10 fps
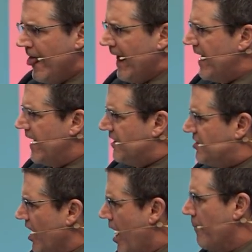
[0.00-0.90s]
in a
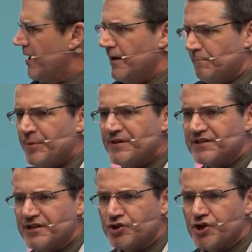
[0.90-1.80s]
dominant
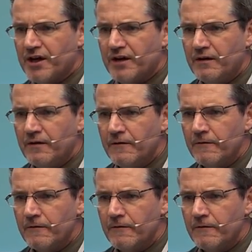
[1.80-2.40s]
position.